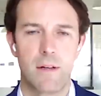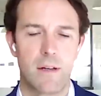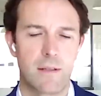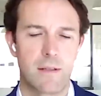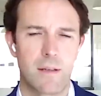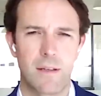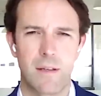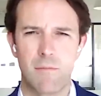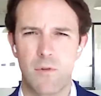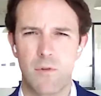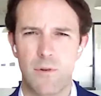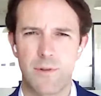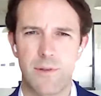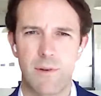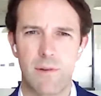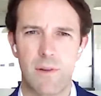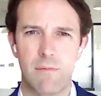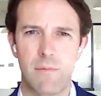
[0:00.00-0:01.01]
and certainly more
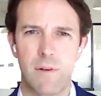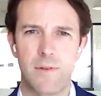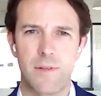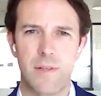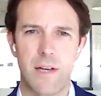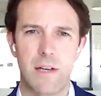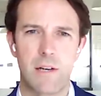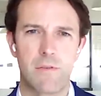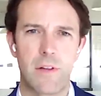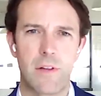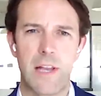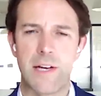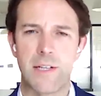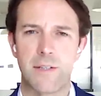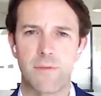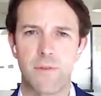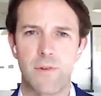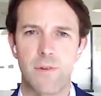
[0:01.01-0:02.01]
so than we've seen over the
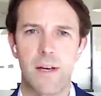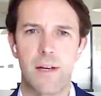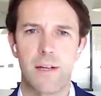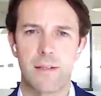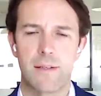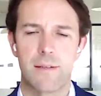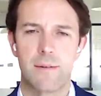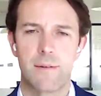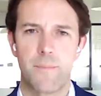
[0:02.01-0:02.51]
last few years.